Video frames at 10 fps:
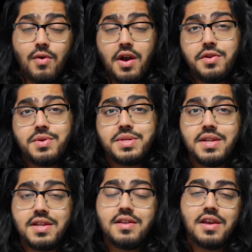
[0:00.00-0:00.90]
are interested
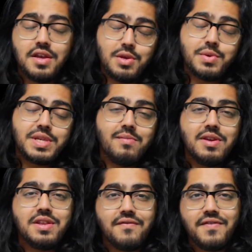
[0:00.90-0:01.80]
in, you'll see me
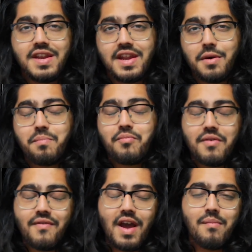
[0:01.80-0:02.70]
in your feed and I'll
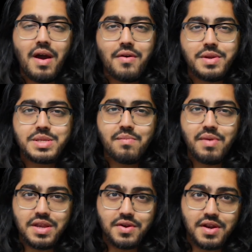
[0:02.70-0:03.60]
provide my honest
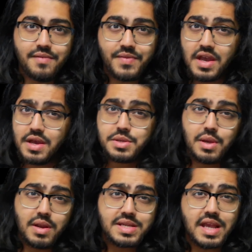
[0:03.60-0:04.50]
opinion on it. So
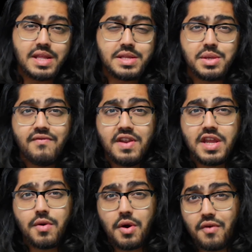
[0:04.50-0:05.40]
let's get into the
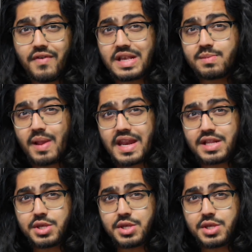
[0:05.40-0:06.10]
video of explaining to